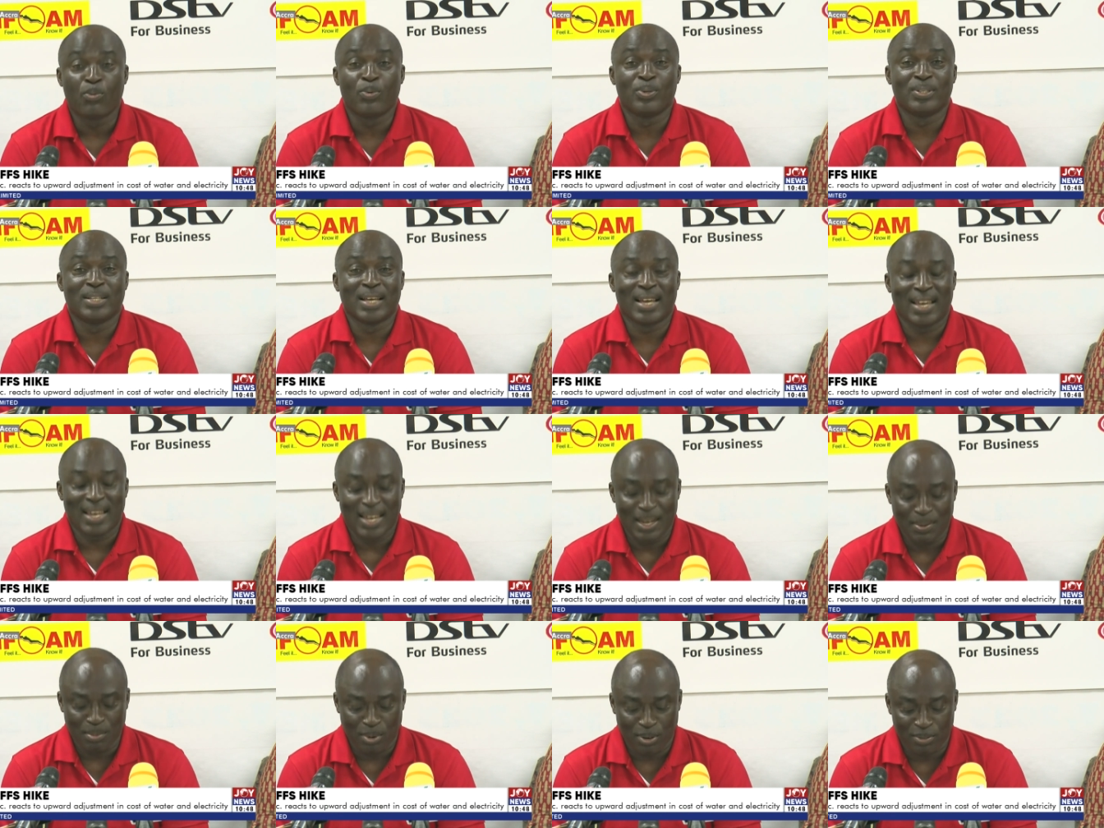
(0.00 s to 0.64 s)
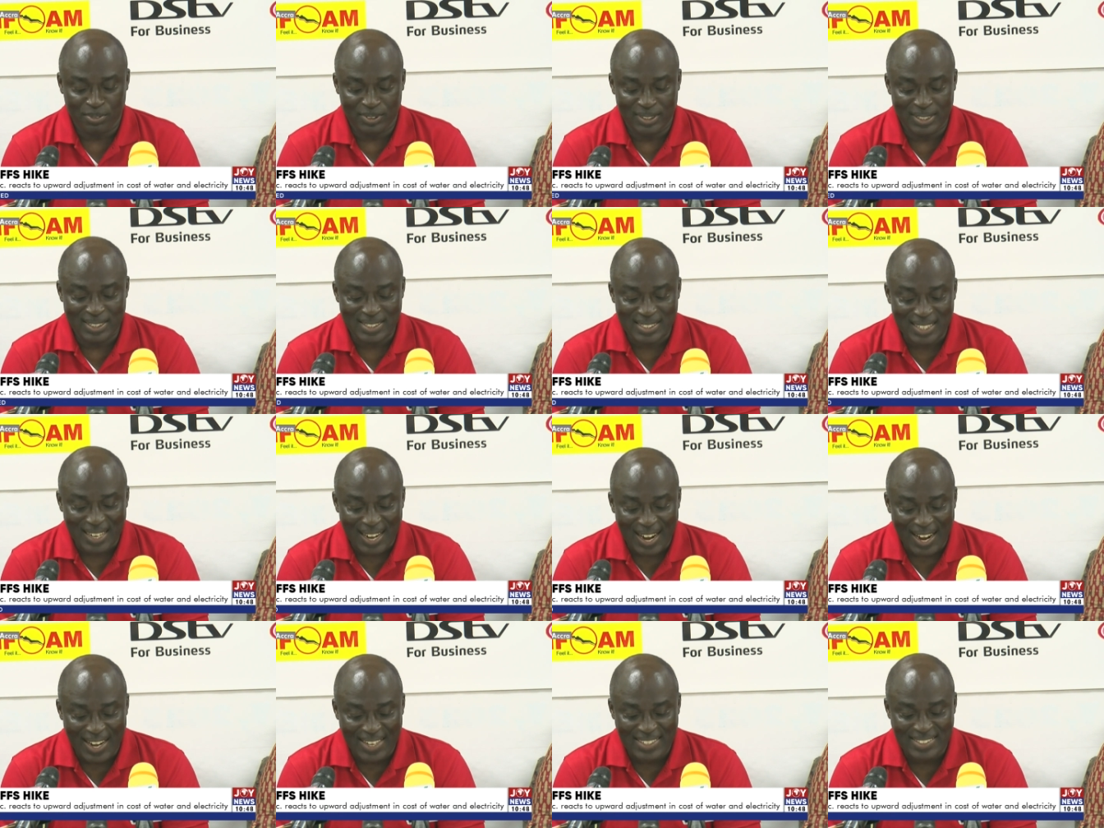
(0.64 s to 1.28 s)
with the aim of
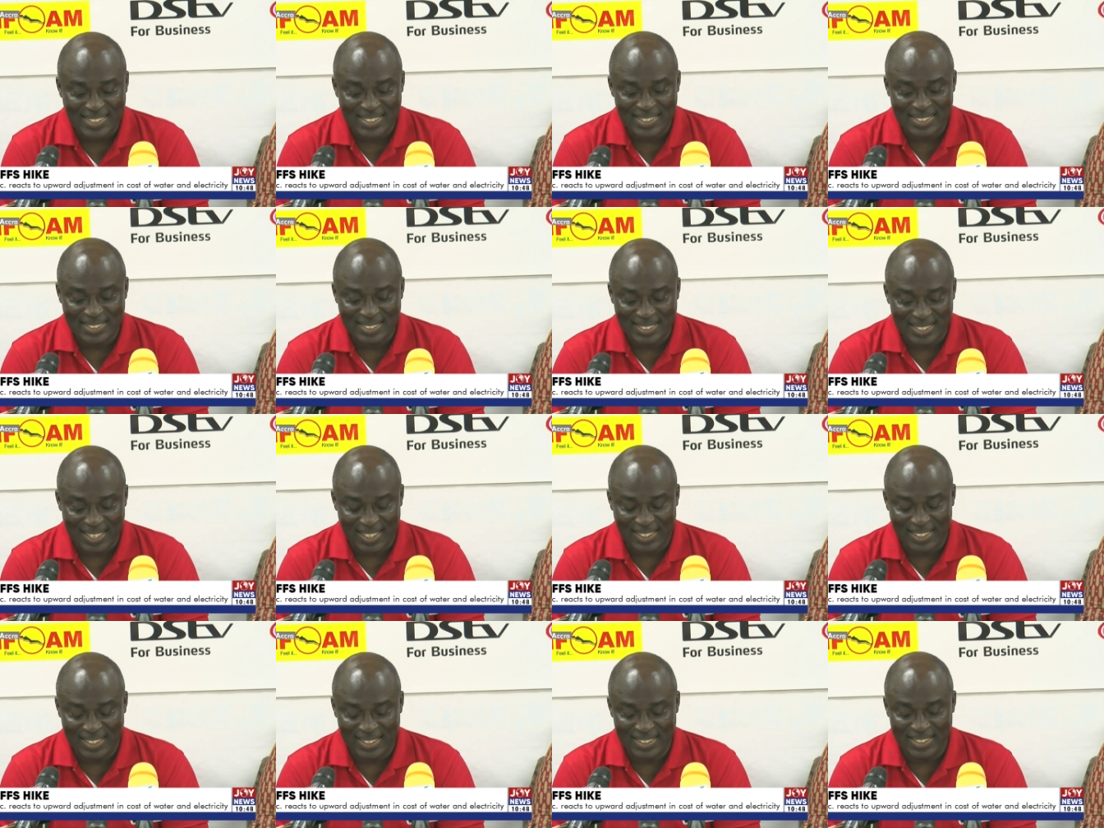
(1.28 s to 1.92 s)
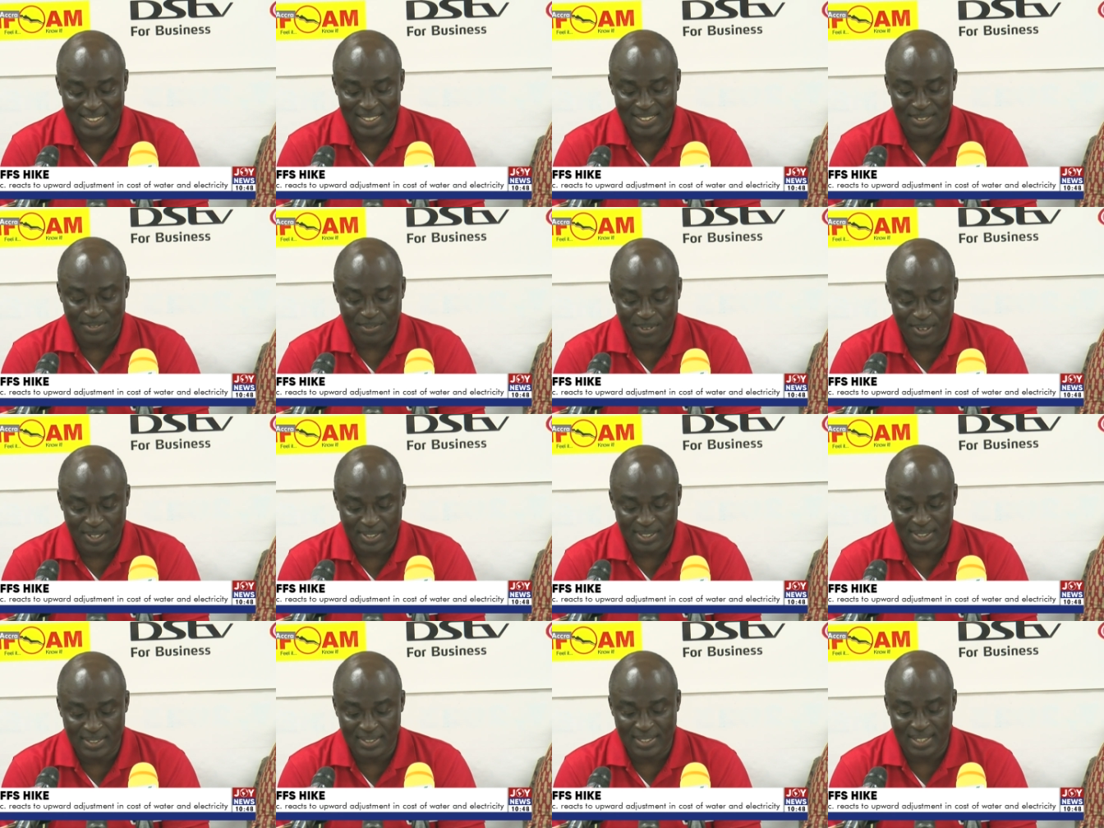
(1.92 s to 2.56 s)
discussing challenges
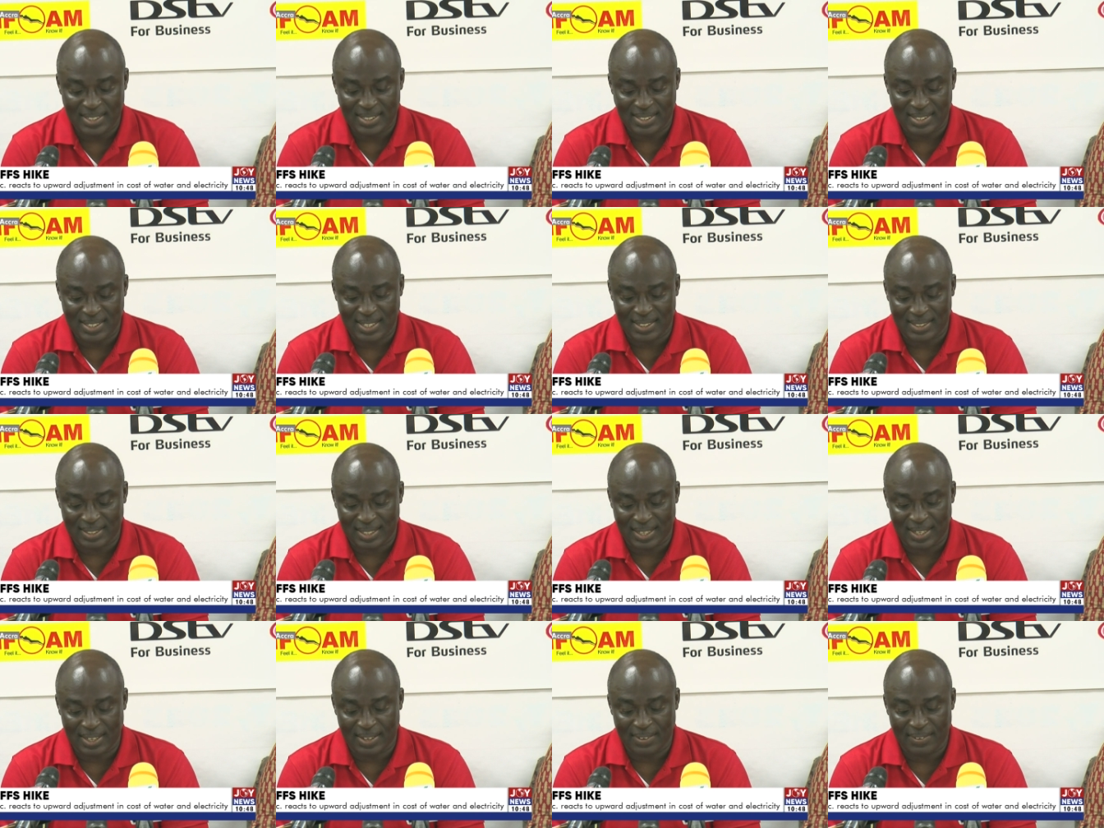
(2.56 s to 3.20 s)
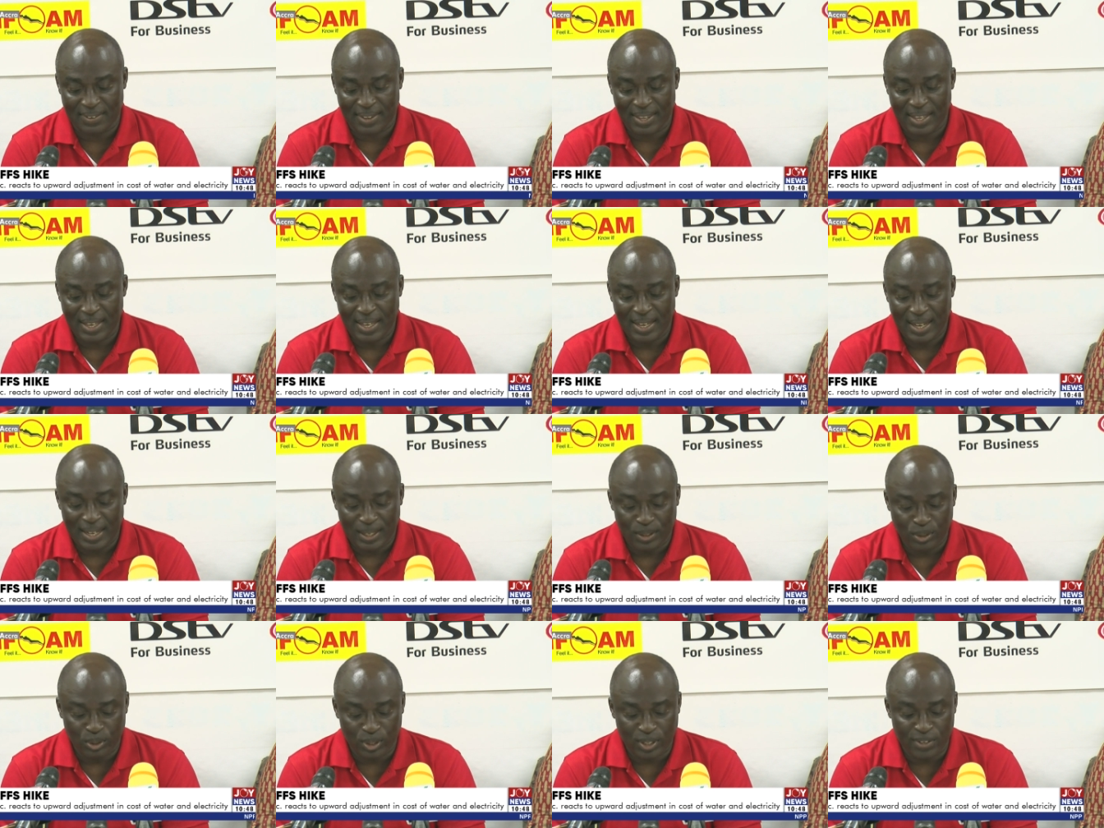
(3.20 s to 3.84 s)
facing the sector
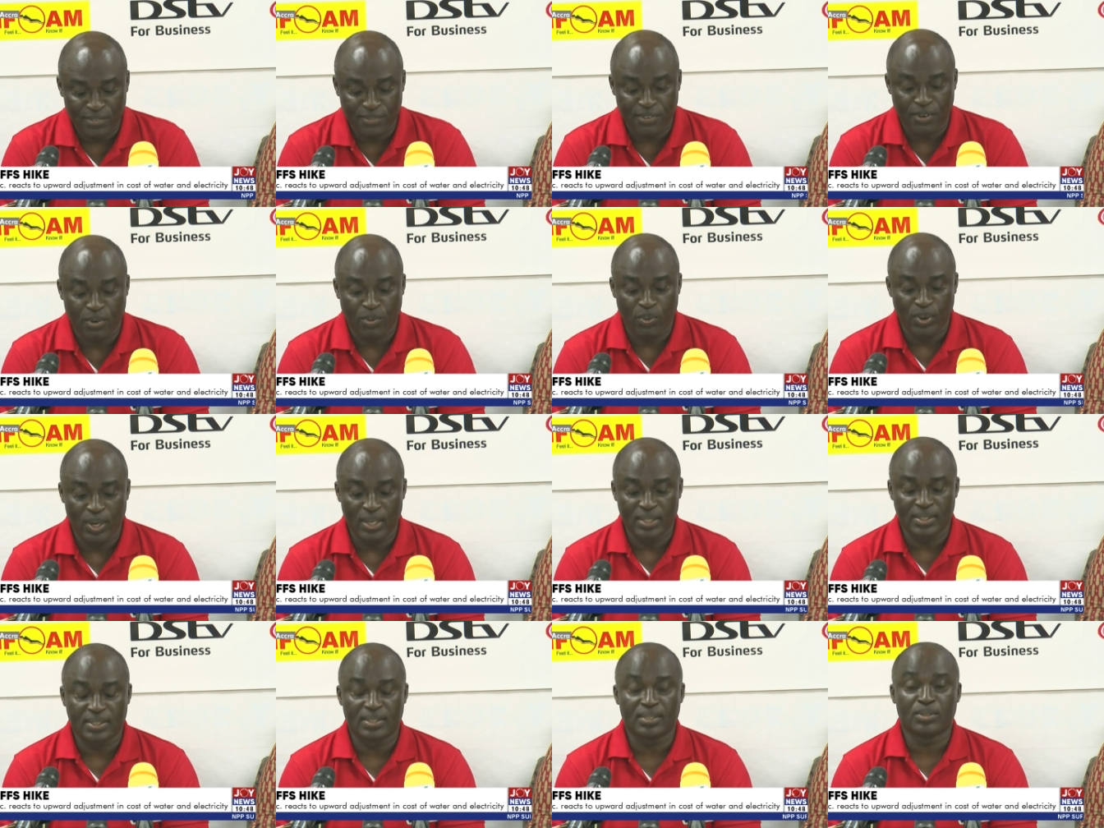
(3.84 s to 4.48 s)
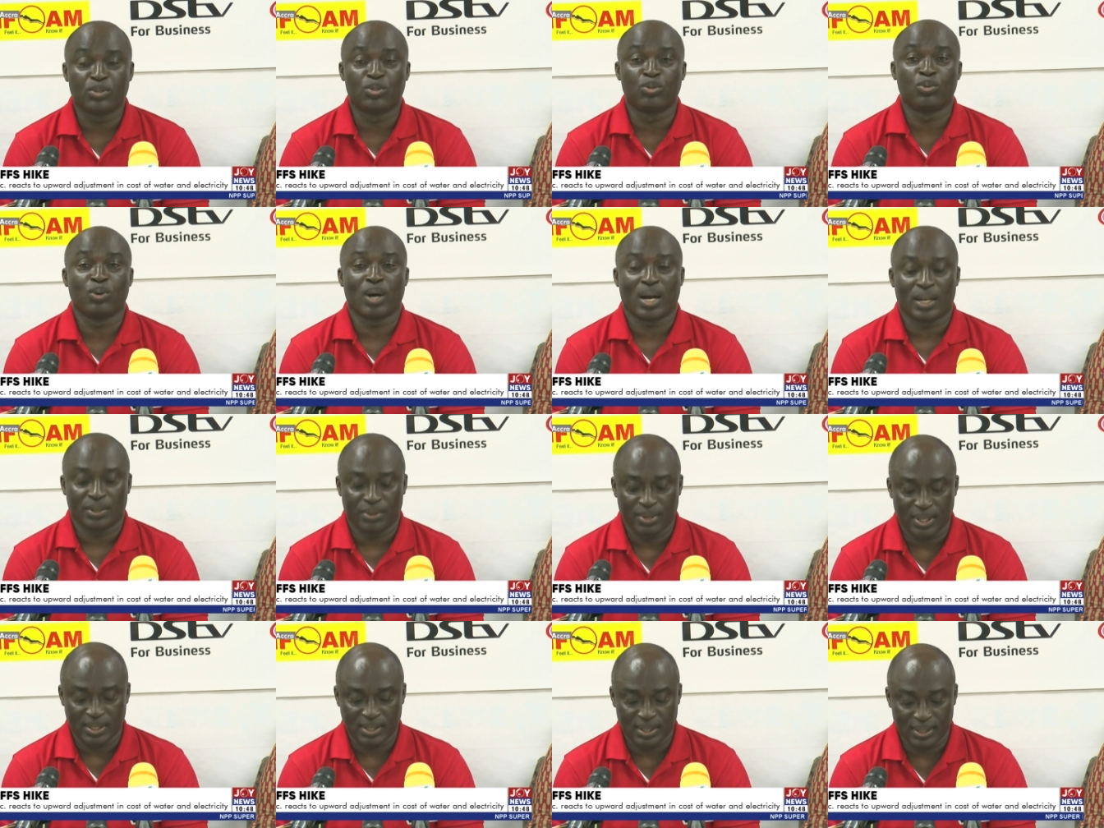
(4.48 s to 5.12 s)
and looking for ways to
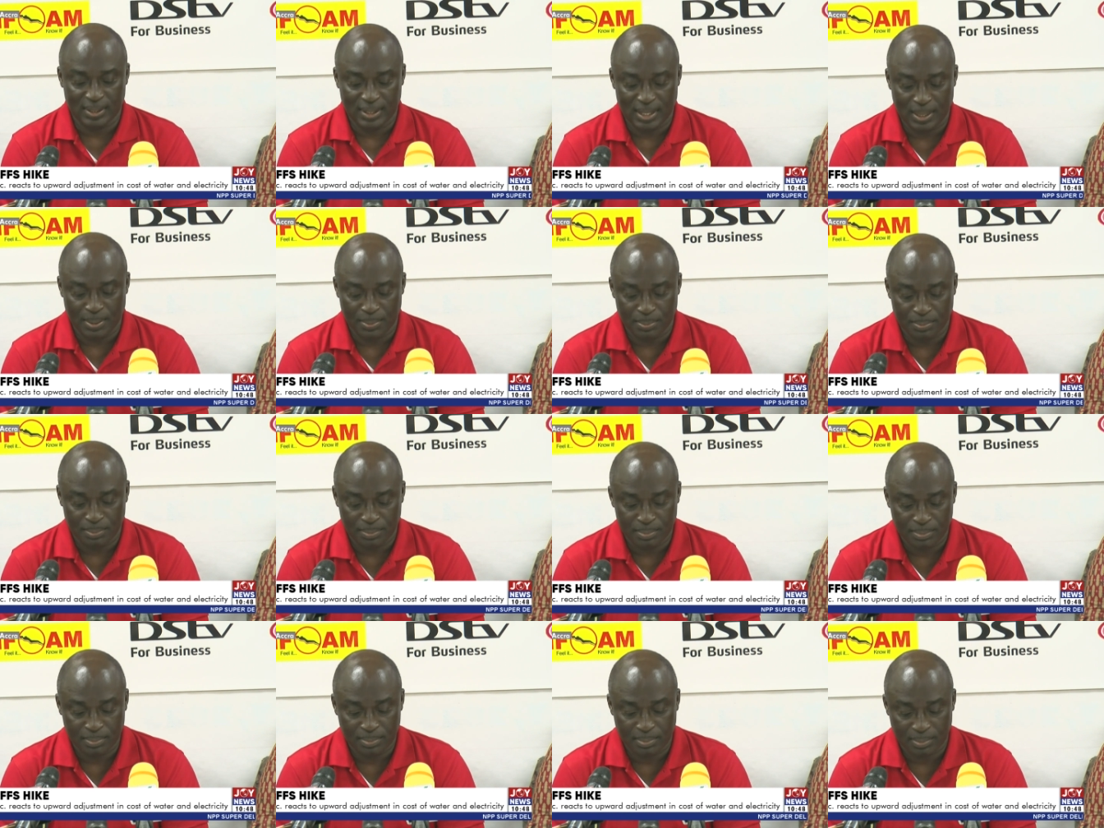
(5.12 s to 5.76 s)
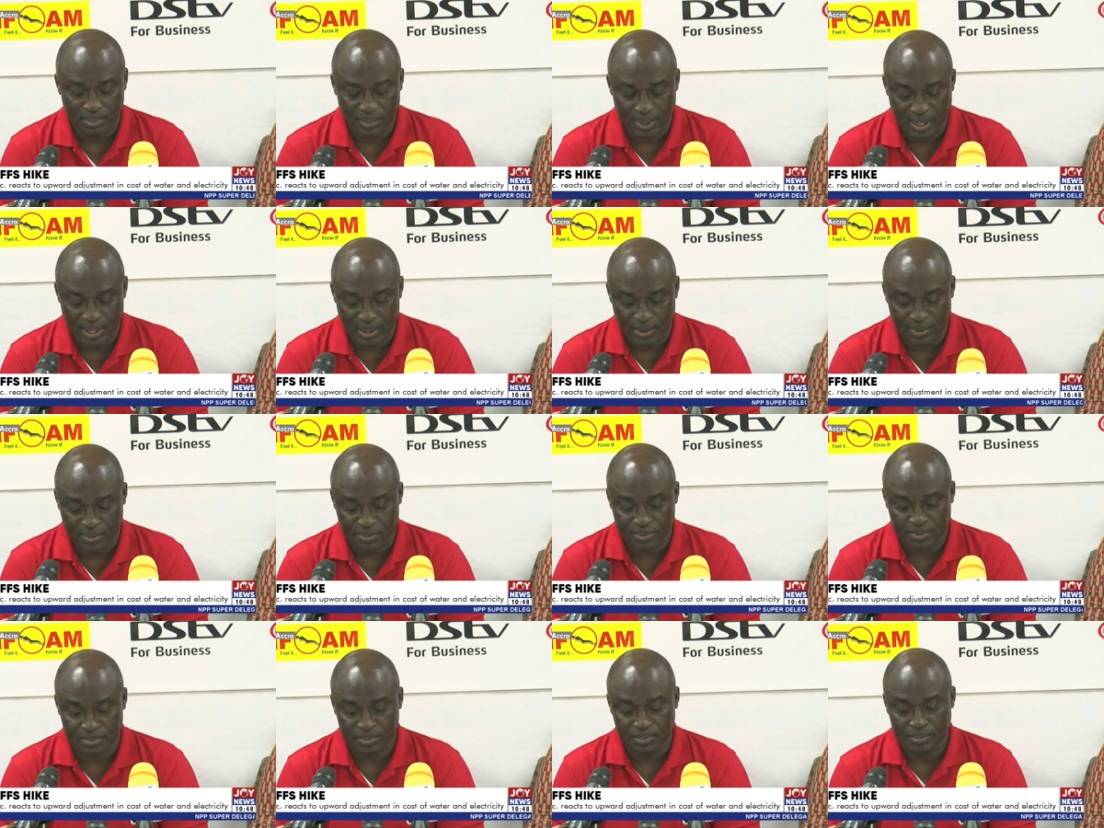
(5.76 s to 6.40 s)
addressing them
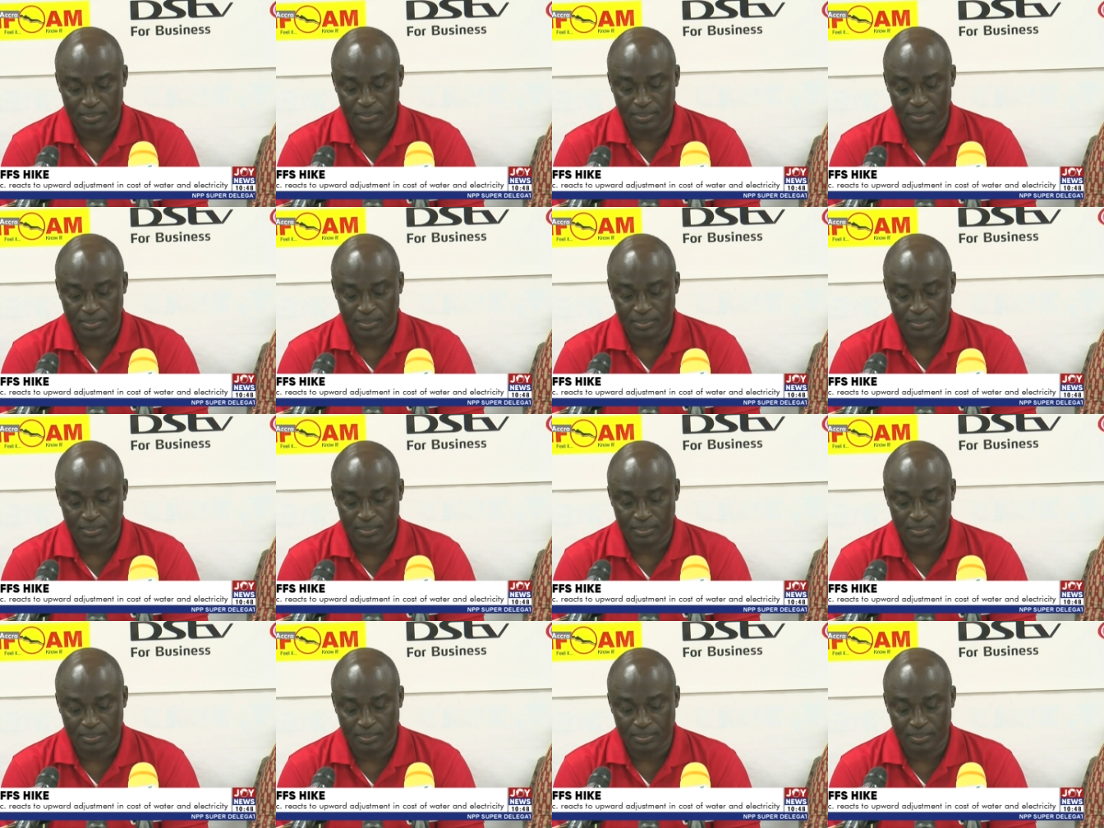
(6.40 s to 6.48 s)
thereof.